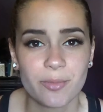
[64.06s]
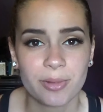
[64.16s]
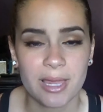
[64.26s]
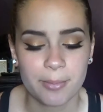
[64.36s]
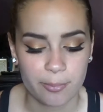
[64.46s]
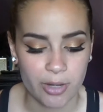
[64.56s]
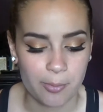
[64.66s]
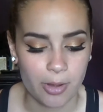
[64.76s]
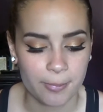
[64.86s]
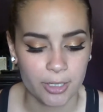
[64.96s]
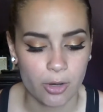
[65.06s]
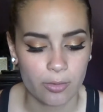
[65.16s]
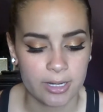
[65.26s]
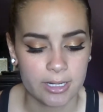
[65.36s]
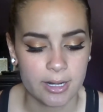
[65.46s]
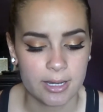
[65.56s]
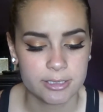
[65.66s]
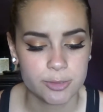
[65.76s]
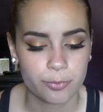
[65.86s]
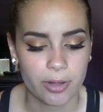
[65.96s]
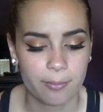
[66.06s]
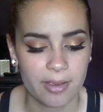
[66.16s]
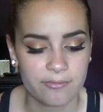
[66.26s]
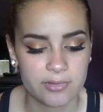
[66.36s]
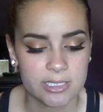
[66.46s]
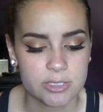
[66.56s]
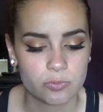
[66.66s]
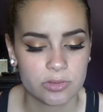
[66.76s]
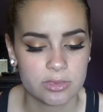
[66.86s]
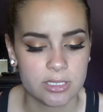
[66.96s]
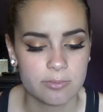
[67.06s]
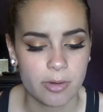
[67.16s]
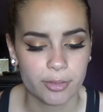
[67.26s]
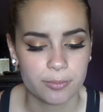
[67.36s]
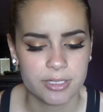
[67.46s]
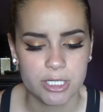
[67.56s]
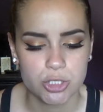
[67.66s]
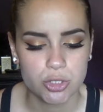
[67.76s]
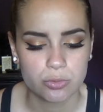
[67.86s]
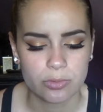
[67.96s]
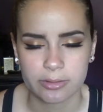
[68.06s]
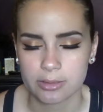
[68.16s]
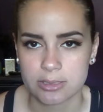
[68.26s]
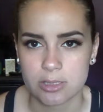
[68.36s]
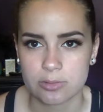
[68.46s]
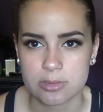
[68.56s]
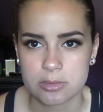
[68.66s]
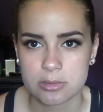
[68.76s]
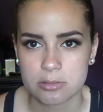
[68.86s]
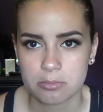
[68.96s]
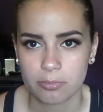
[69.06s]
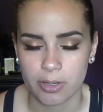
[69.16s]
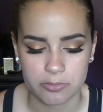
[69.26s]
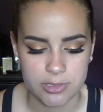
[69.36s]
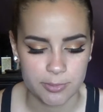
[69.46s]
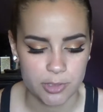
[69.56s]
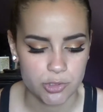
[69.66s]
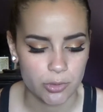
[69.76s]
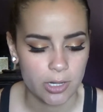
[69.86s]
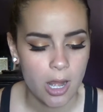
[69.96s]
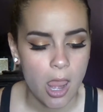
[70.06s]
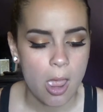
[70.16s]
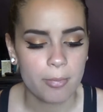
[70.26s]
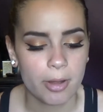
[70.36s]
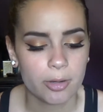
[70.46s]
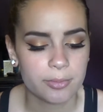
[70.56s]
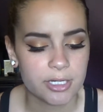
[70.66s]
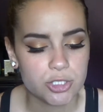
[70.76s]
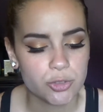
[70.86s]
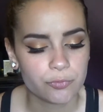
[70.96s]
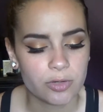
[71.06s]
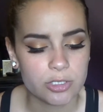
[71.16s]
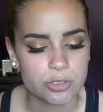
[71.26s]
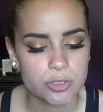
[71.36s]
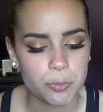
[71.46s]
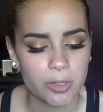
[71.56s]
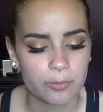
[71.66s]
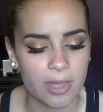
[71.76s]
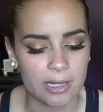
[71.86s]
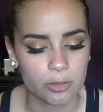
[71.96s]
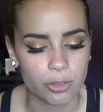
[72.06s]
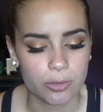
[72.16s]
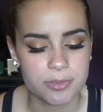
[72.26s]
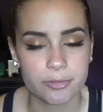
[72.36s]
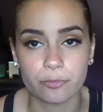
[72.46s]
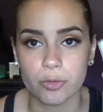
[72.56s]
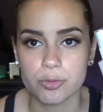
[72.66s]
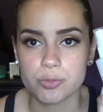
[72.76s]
applied my primer, I'm going to go in and spray my face with the Badescu, I think that's how it's pronounced, I'm not sure. Badescu Facial Spray with aloe, herbs, and rose